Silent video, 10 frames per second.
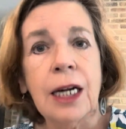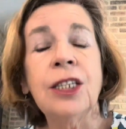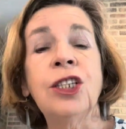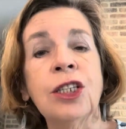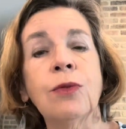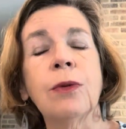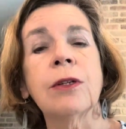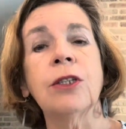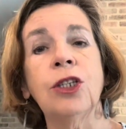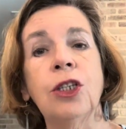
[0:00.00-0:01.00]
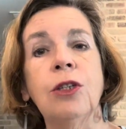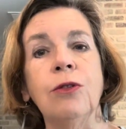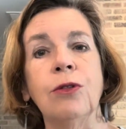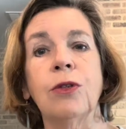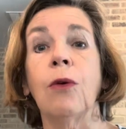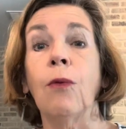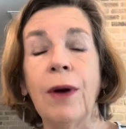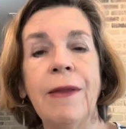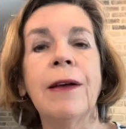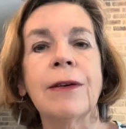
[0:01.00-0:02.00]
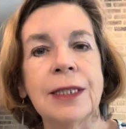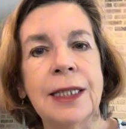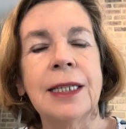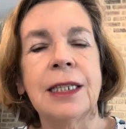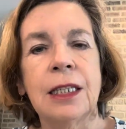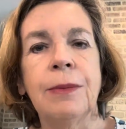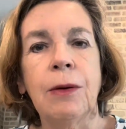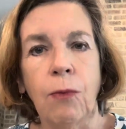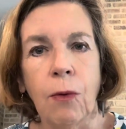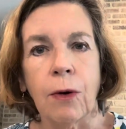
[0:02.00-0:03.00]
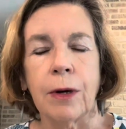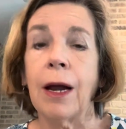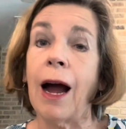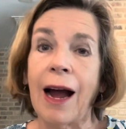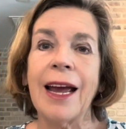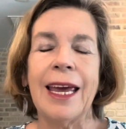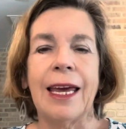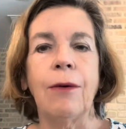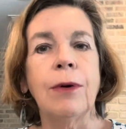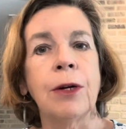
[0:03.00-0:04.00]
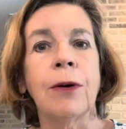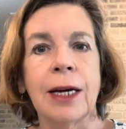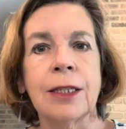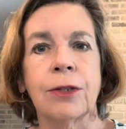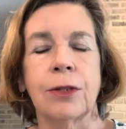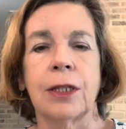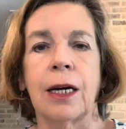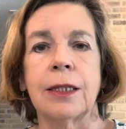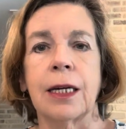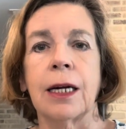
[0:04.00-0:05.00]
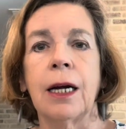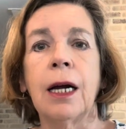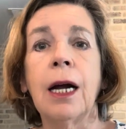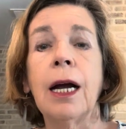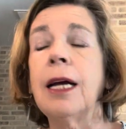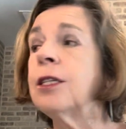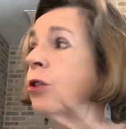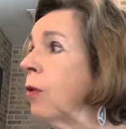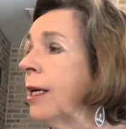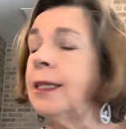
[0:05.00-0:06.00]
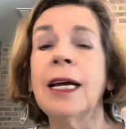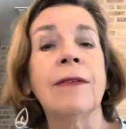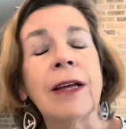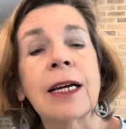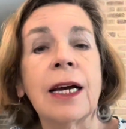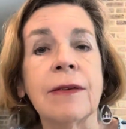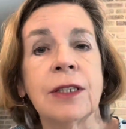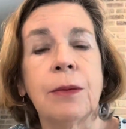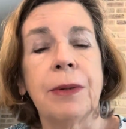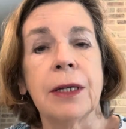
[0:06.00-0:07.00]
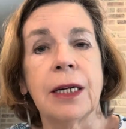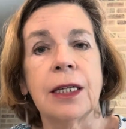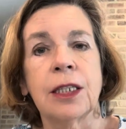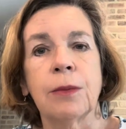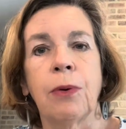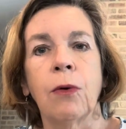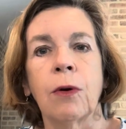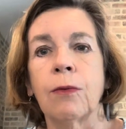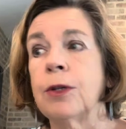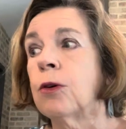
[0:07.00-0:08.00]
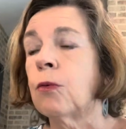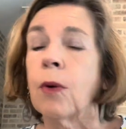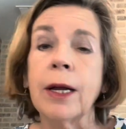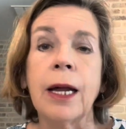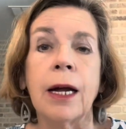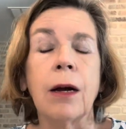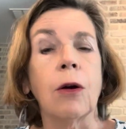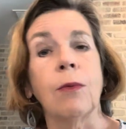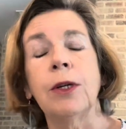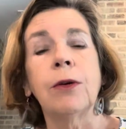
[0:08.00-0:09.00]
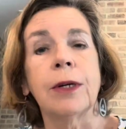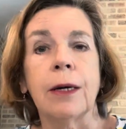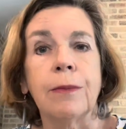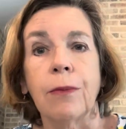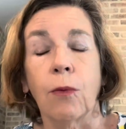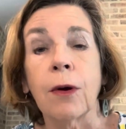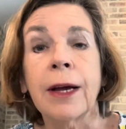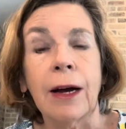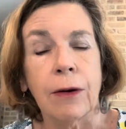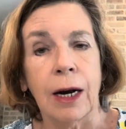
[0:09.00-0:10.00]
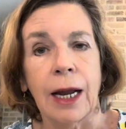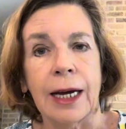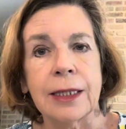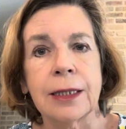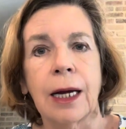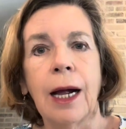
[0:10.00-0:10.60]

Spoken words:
Just wear the shoes when they're intended to be worn, i.e. when you're exercising. It's great to have that kind of stability and support when you're running or when you're in a workout class.